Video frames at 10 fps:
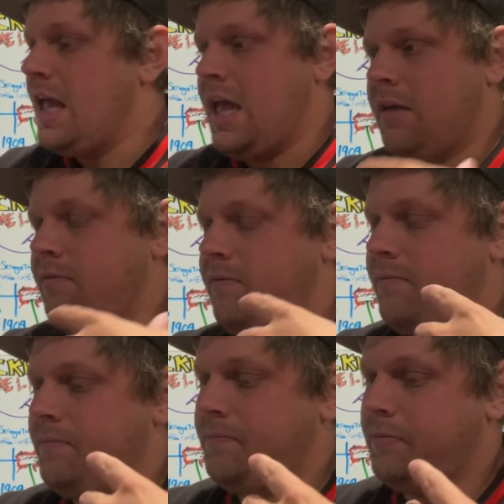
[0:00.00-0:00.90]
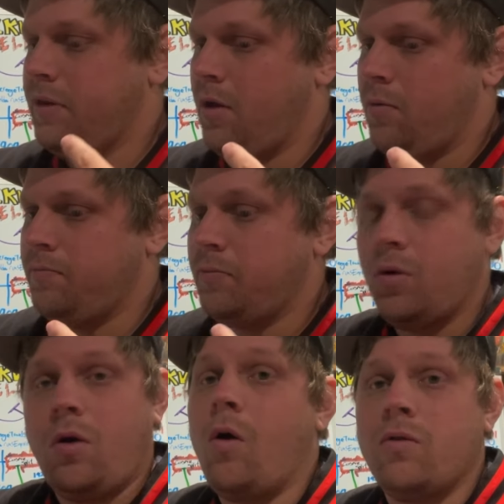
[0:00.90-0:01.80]
have, you know,
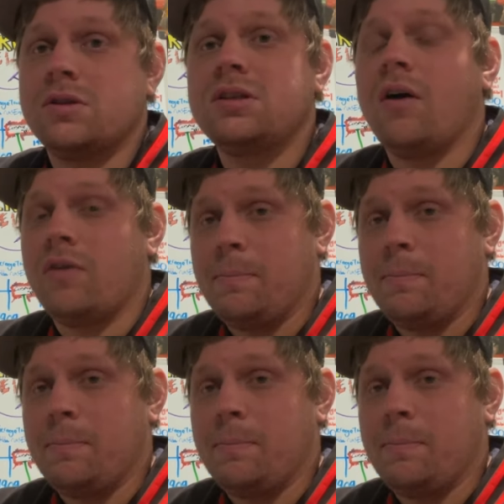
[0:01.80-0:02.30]
all their stuff.